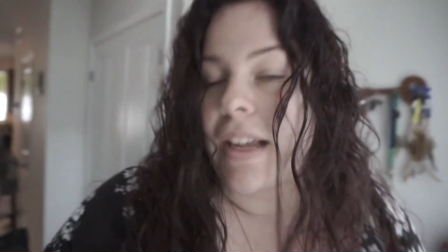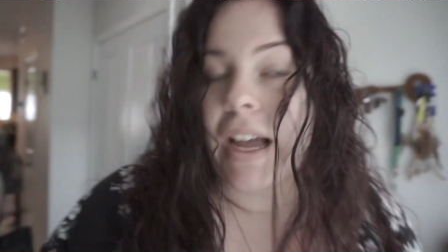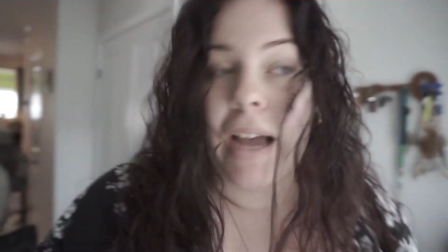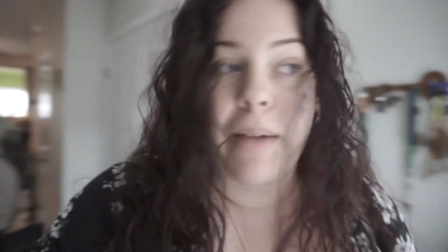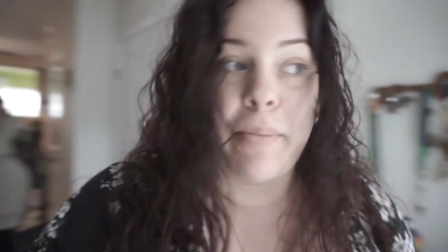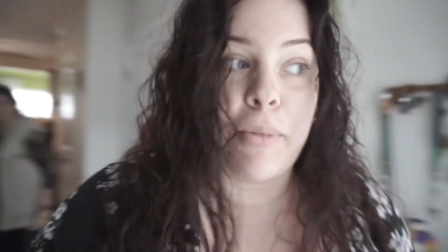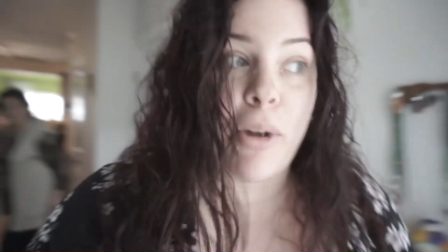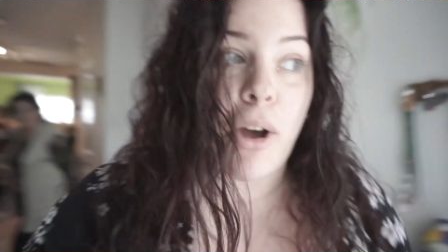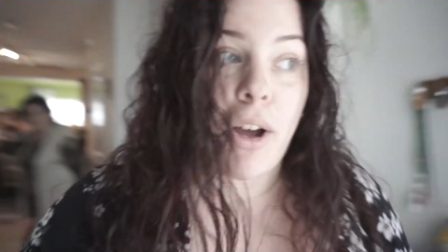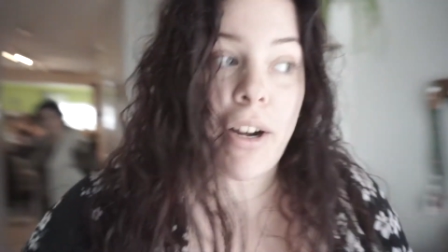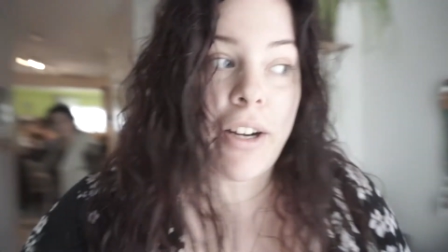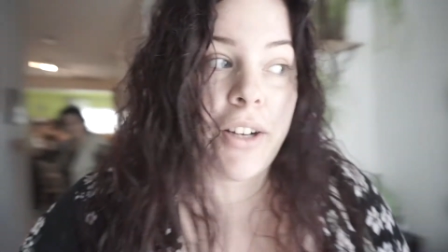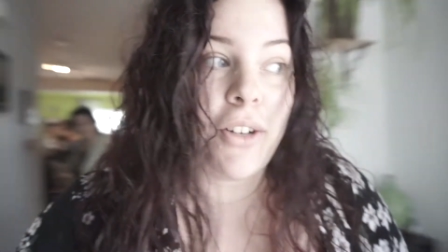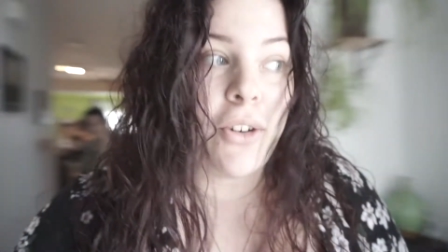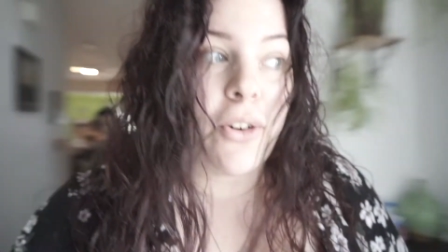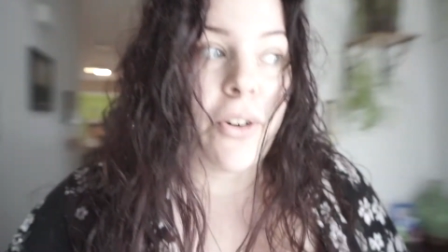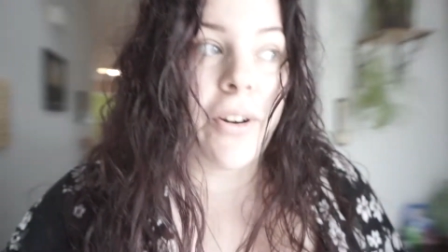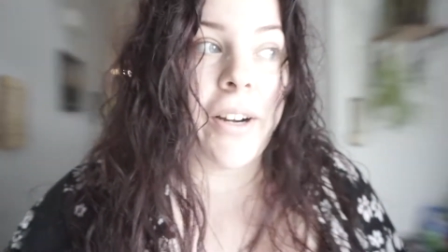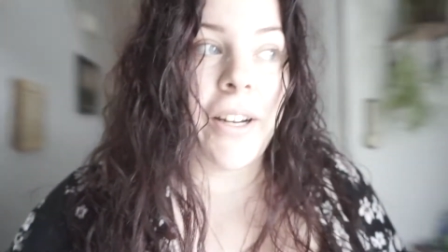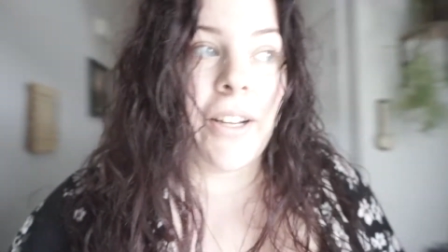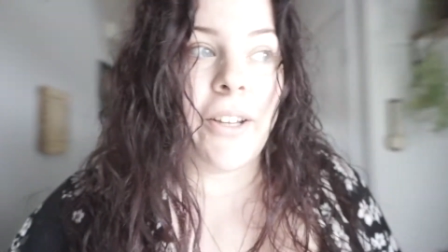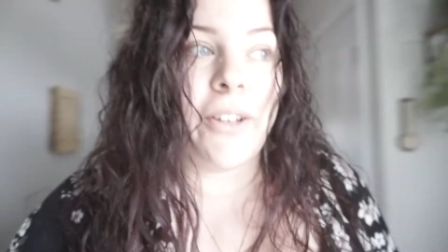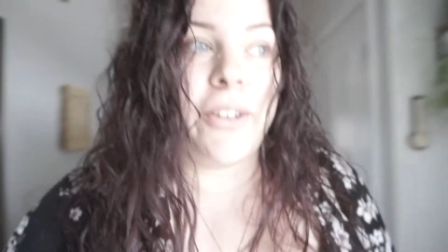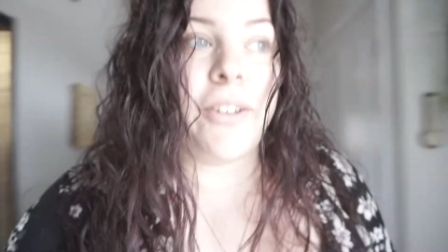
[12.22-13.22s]
I'm not
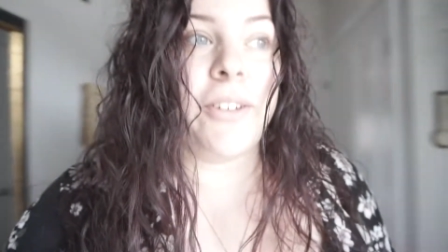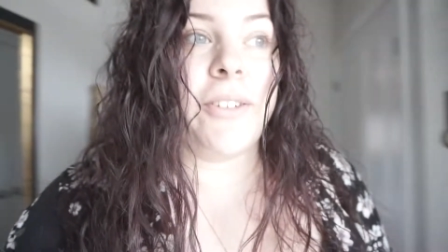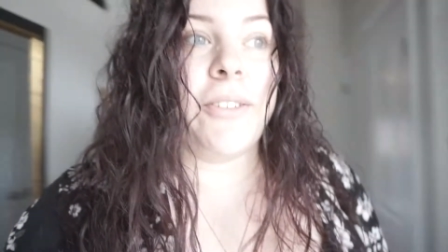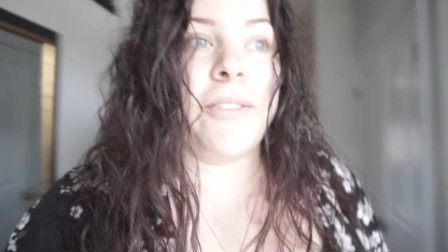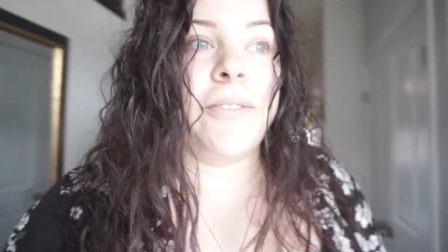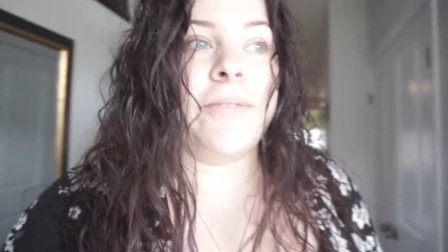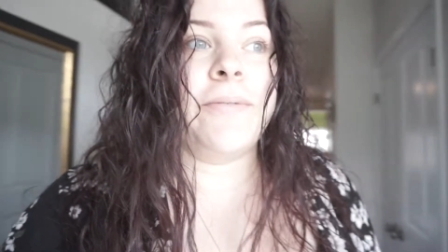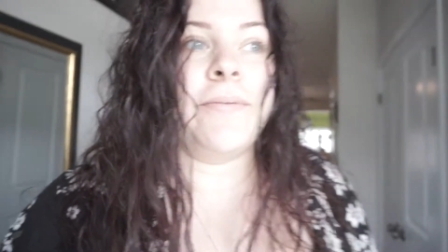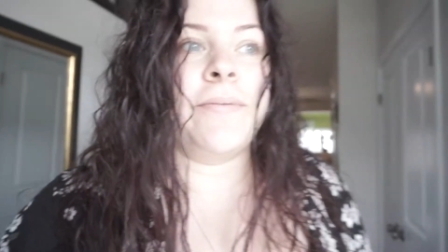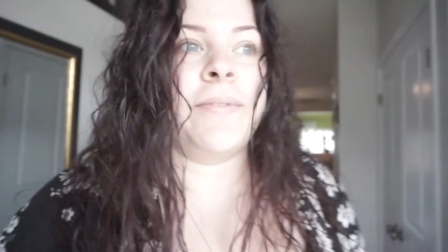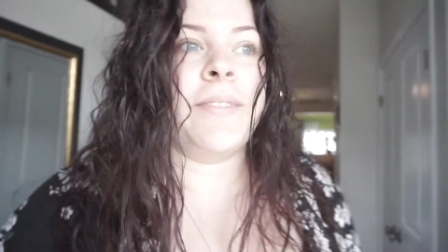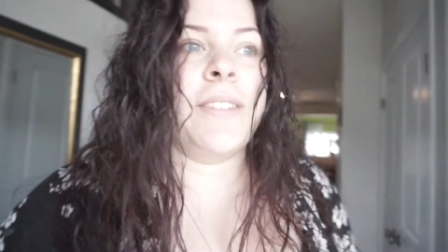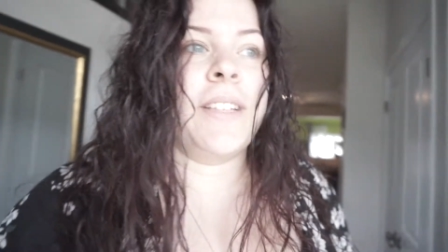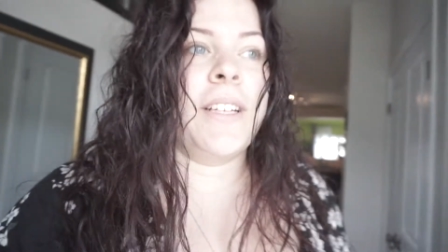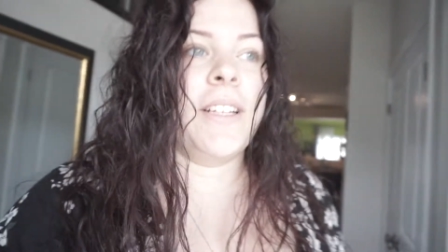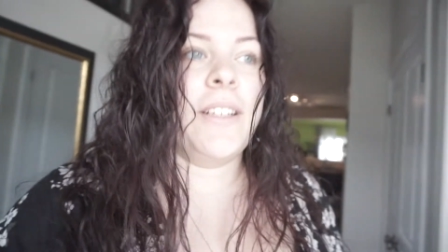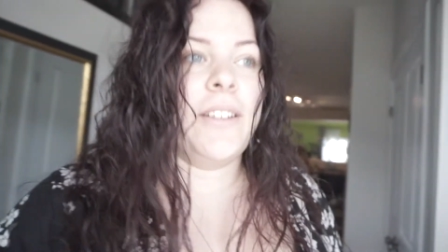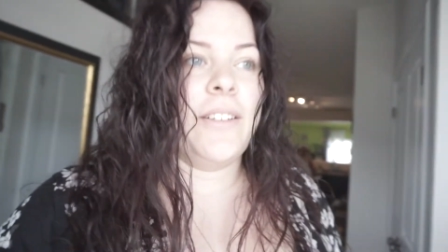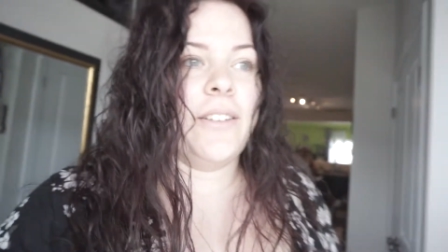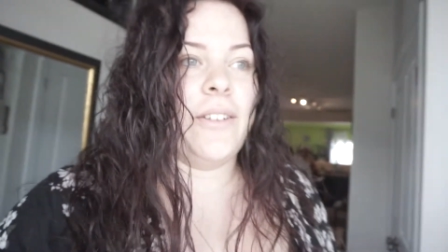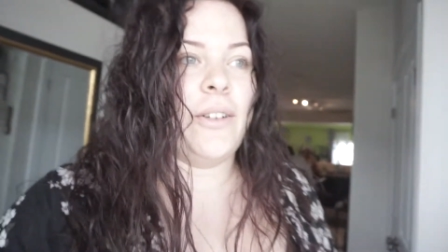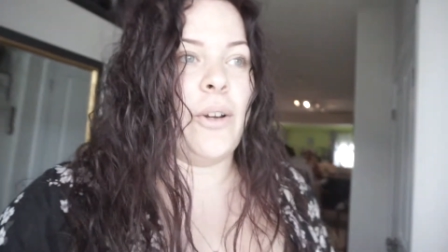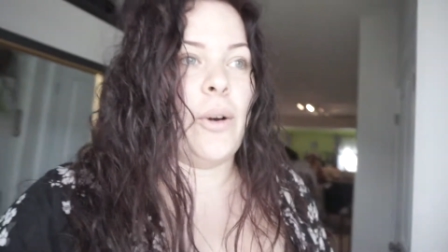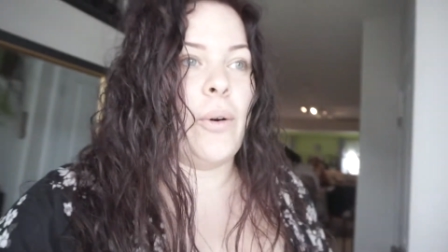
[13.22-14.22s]
ignoring you.
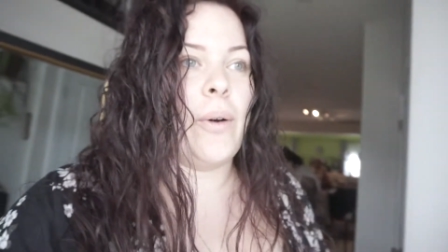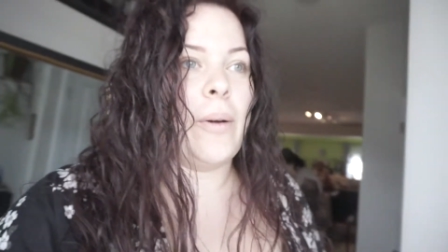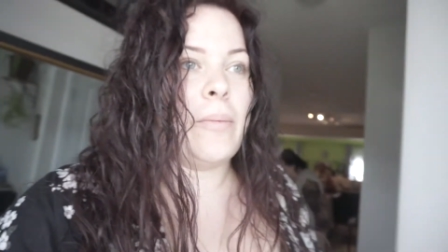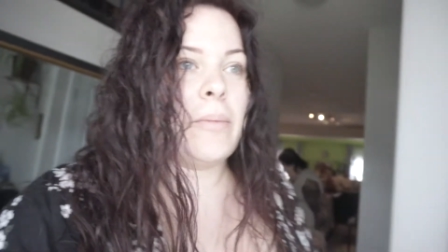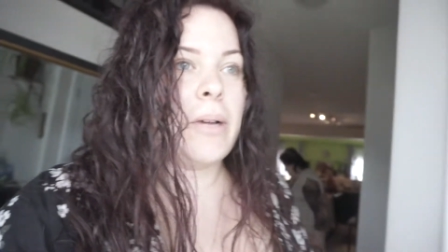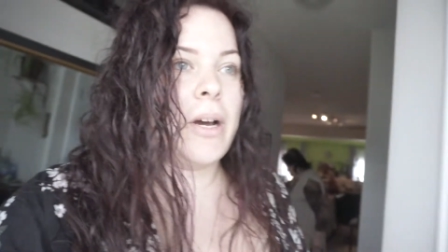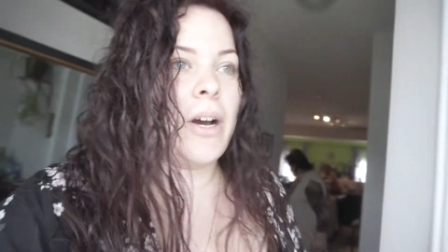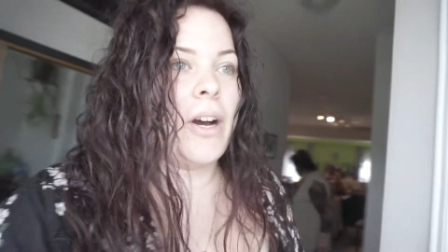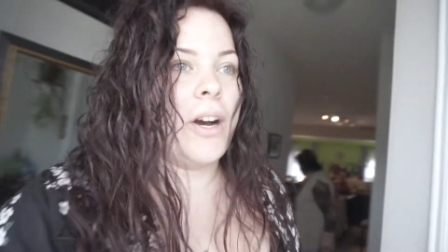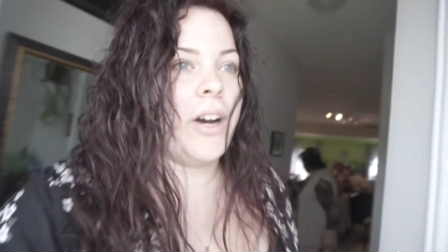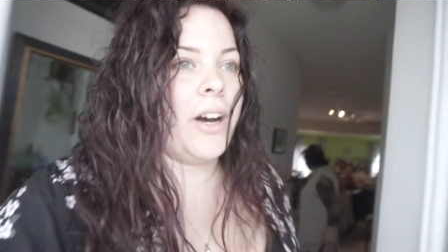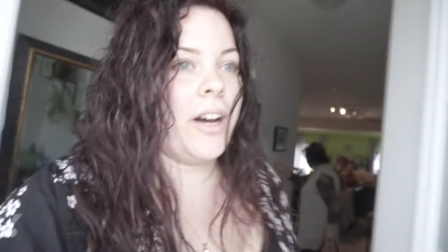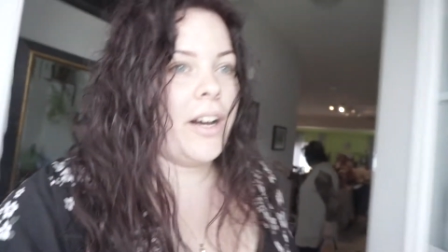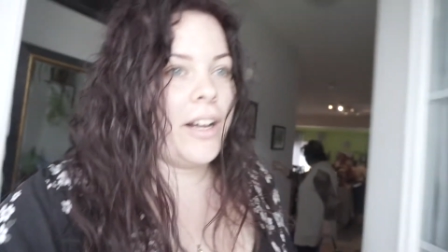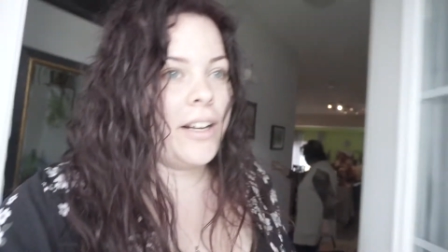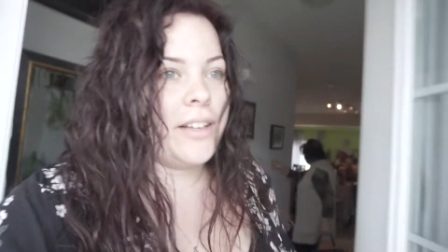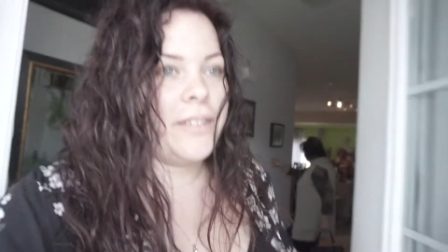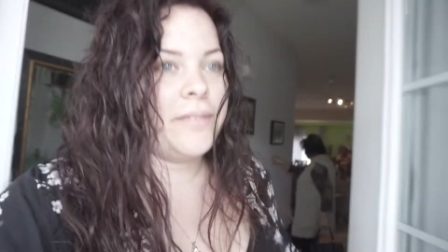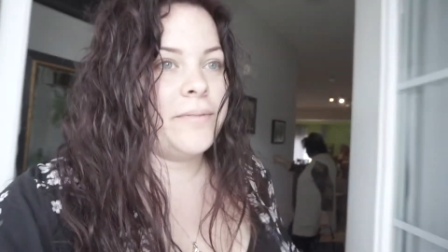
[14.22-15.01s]
No, I'm not.